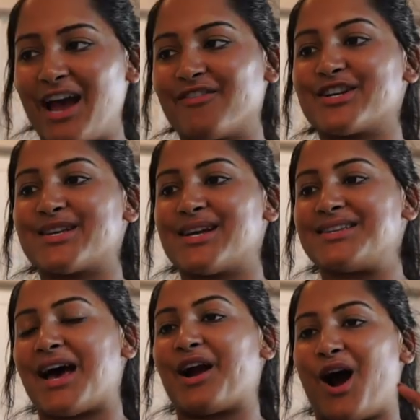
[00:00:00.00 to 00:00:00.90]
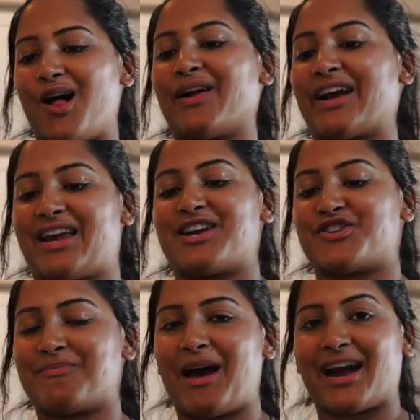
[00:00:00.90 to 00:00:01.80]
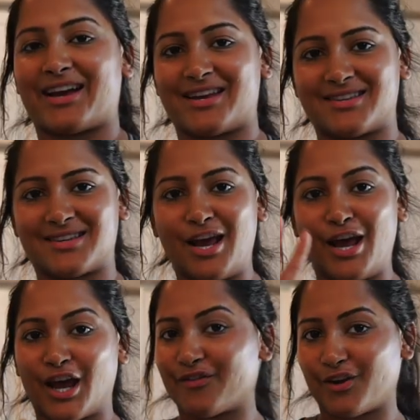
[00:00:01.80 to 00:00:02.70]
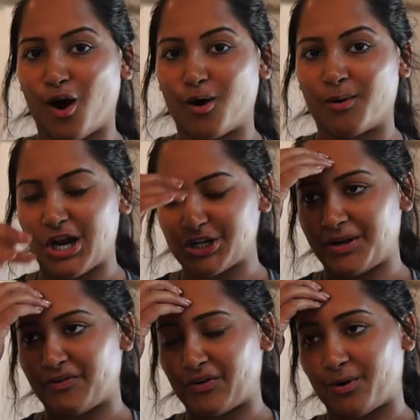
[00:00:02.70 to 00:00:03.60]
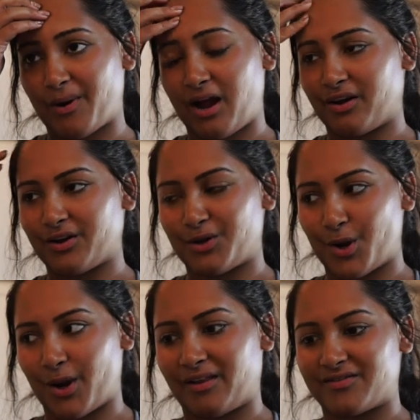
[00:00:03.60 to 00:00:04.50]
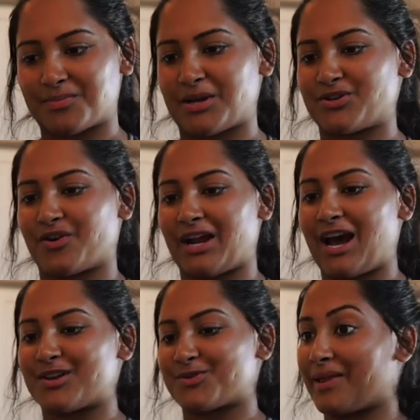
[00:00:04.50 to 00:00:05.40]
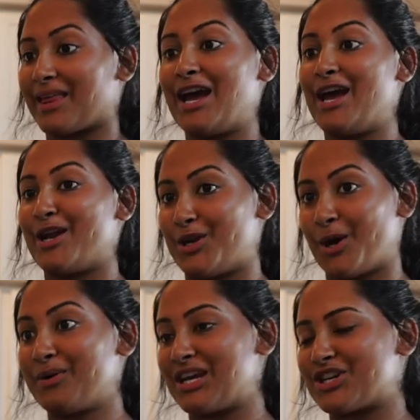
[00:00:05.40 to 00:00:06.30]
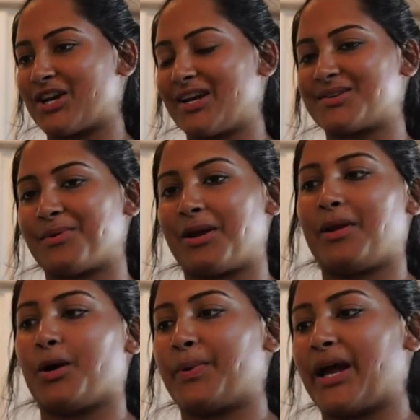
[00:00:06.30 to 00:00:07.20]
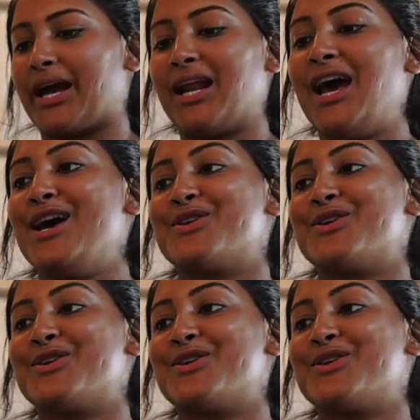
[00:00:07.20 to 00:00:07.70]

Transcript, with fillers: Ever since I got like a kitchen vac, because if y'all watch me for a while, you know I lived in my sorority house with no kitchen because we had meal plan.